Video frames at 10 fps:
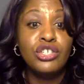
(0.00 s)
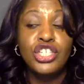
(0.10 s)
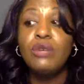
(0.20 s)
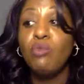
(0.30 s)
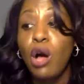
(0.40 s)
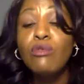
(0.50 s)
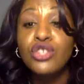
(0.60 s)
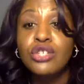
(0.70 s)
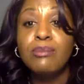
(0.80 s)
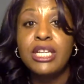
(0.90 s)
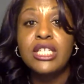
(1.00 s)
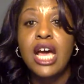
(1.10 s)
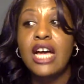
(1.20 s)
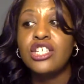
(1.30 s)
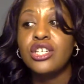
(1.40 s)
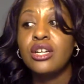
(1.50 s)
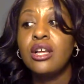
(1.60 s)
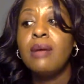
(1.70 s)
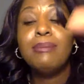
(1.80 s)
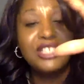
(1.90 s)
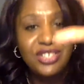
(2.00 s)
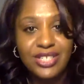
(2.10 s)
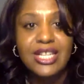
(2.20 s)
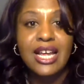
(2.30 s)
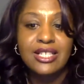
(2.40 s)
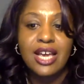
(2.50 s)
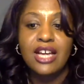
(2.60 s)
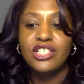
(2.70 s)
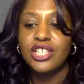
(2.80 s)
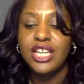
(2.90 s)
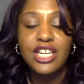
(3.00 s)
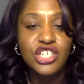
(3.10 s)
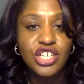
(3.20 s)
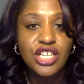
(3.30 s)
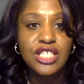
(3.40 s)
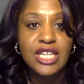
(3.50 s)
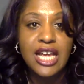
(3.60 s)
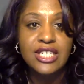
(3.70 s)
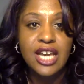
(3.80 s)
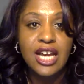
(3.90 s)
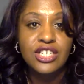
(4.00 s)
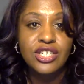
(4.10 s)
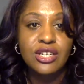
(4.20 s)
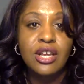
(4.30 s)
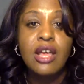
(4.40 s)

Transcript: She wants to be Tasha, but she's not Tasha. Keisha is not Tasha.